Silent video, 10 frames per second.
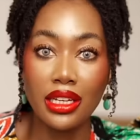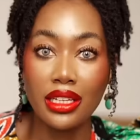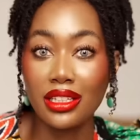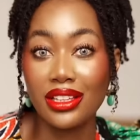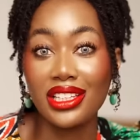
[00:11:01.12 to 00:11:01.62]

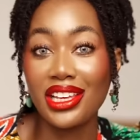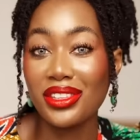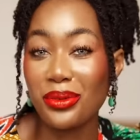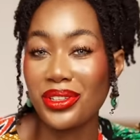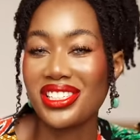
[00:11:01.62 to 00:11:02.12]
Now, the next
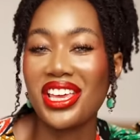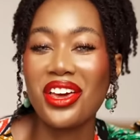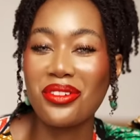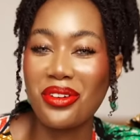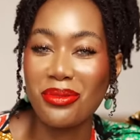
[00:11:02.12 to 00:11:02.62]
one is hair
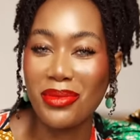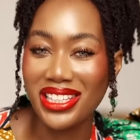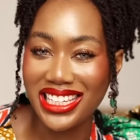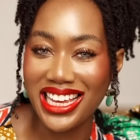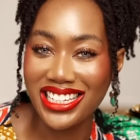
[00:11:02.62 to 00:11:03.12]
growth
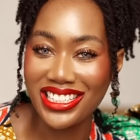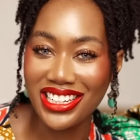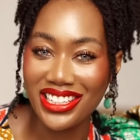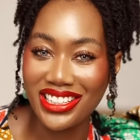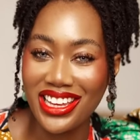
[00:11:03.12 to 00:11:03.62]

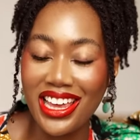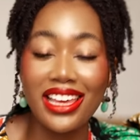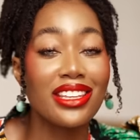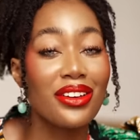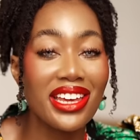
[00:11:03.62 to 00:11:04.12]
meditation.
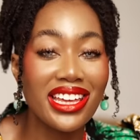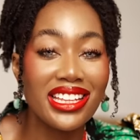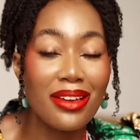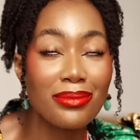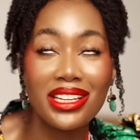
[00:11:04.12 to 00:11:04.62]
Now, again,
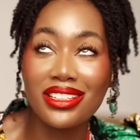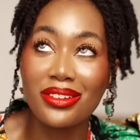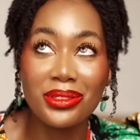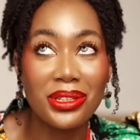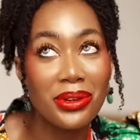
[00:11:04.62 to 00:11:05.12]
I'm not a
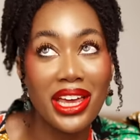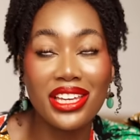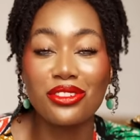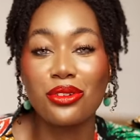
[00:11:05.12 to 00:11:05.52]
new age